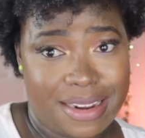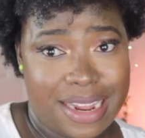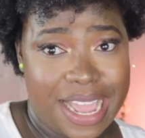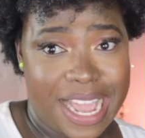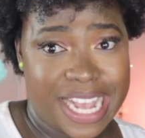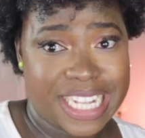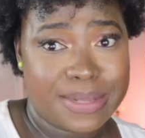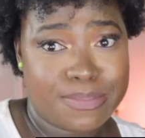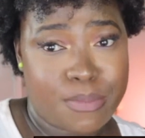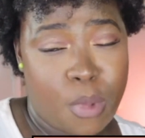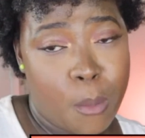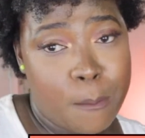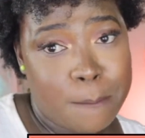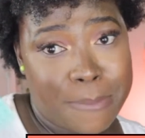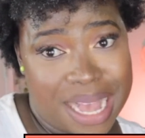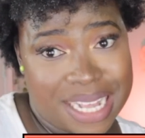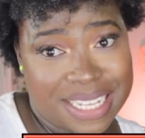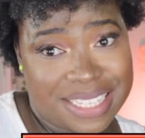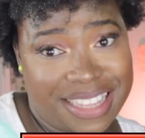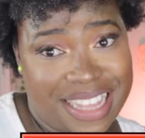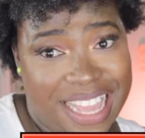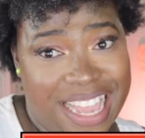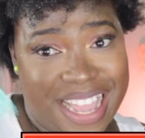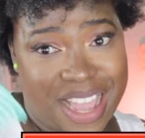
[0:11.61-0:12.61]
It's
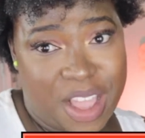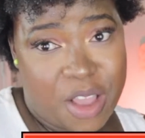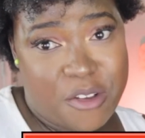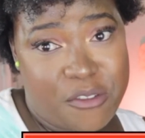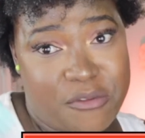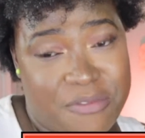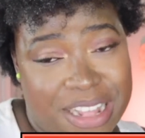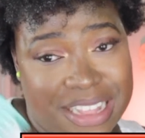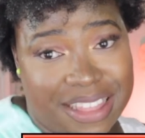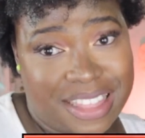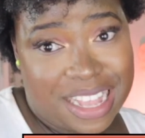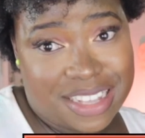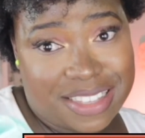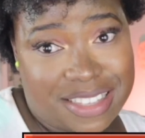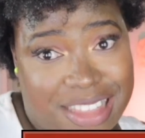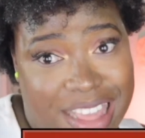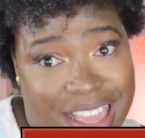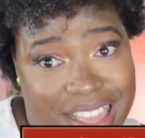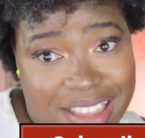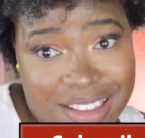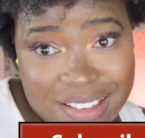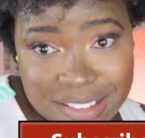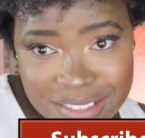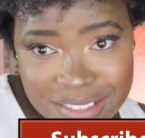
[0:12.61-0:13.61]
bombastic. Fantastic.